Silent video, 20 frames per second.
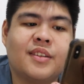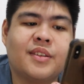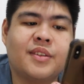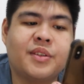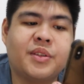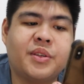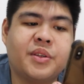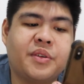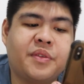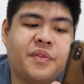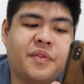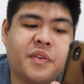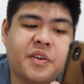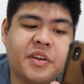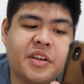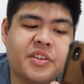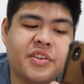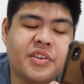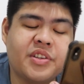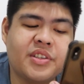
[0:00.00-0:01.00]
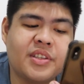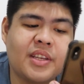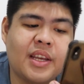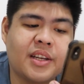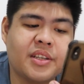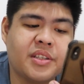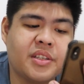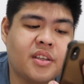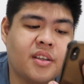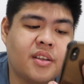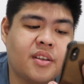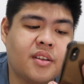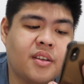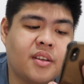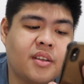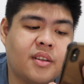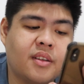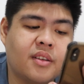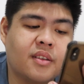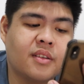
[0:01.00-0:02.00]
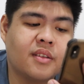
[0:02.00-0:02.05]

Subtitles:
So for the transaction.